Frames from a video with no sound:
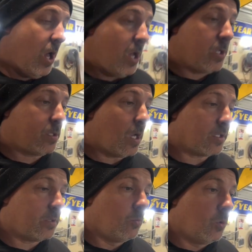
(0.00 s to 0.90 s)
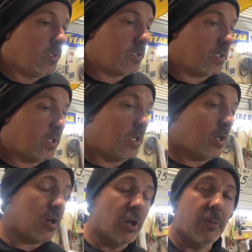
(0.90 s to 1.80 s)
It's got some noises in it,
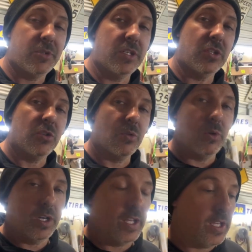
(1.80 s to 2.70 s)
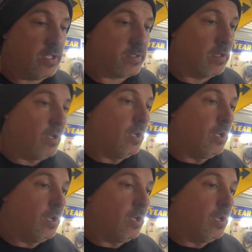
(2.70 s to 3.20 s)
not 100% sure what it is.